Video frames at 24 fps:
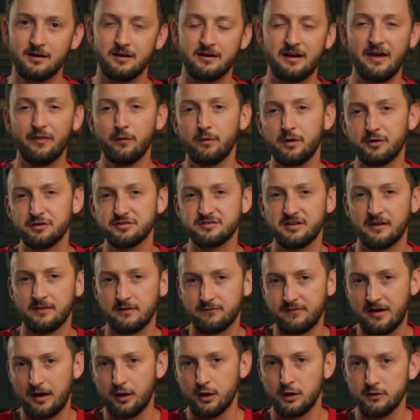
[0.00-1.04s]
Now that we understand the
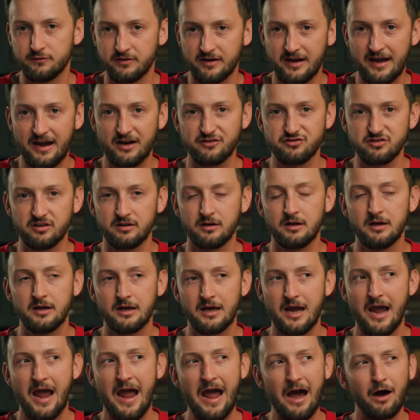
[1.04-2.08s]
value of an action,
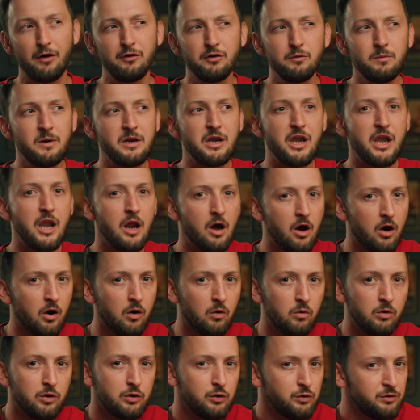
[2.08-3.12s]
how do we
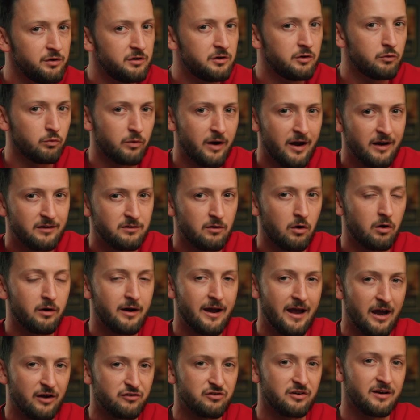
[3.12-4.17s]
know who to direct our
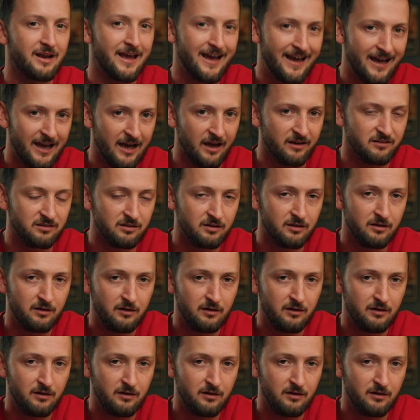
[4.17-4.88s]
action at?